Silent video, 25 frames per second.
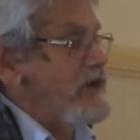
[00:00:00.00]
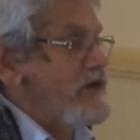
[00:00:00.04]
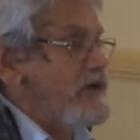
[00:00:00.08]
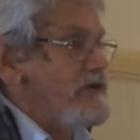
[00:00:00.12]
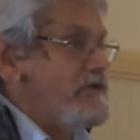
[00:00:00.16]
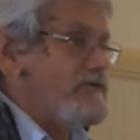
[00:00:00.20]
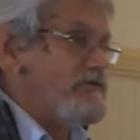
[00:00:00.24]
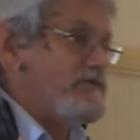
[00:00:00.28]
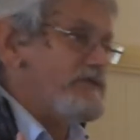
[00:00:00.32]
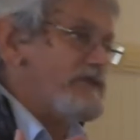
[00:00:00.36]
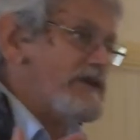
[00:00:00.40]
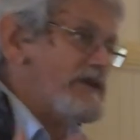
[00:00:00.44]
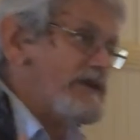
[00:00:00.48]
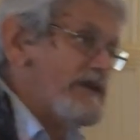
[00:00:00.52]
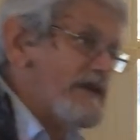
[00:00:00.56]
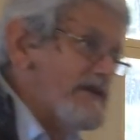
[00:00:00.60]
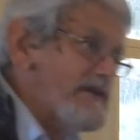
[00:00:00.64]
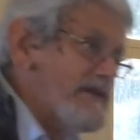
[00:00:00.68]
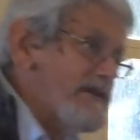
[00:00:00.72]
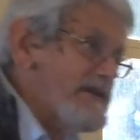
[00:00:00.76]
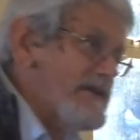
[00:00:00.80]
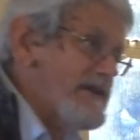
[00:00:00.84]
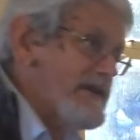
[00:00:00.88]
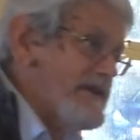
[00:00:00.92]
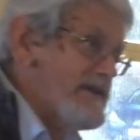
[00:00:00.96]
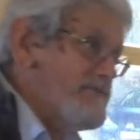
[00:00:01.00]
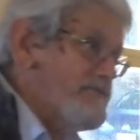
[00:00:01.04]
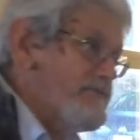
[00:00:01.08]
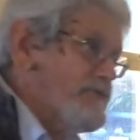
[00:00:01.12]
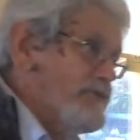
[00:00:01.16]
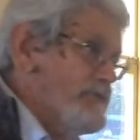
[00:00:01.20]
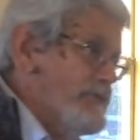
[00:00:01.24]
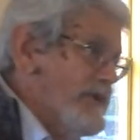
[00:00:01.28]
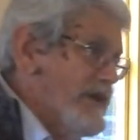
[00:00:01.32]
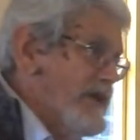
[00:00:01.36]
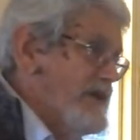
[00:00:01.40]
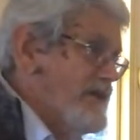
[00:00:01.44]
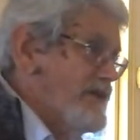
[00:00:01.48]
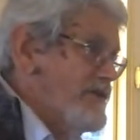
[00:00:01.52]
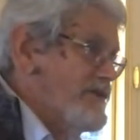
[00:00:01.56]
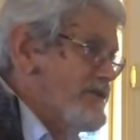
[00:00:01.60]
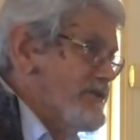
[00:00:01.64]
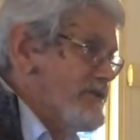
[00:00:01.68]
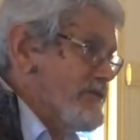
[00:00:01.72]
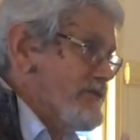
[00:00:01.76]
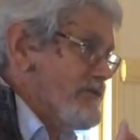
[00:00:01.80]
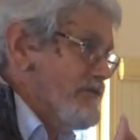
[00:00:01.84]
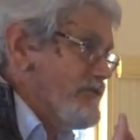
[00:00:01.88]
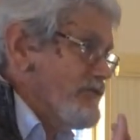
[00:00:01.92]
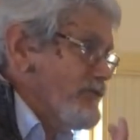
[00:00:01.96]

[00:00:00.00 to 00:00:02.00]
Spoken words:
of getting information